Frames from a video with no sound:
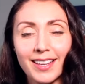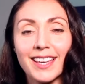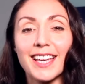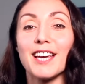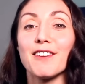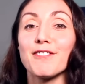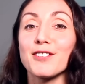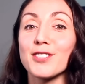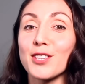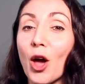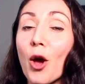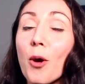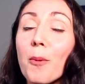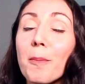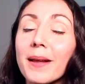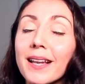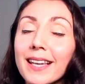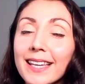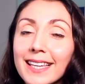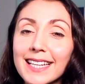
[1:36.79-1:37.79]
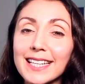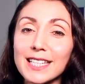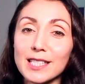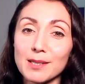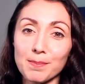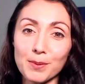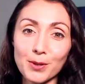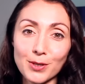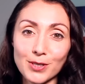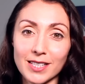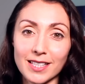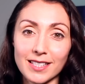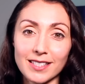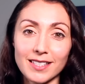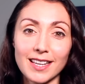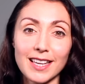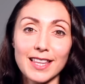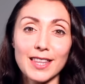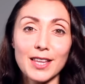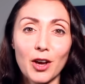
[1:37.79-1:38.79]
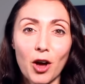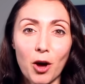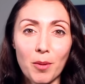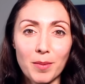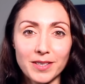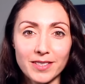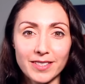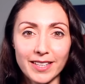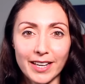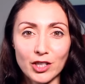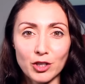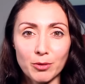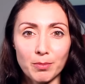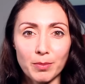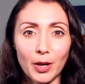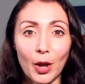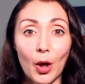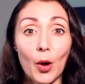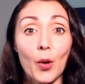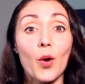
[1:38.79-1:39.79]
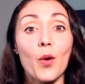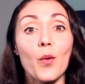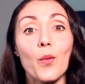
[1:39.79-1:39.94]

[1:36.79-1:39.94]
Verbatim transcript: If so, please put it in the comment section below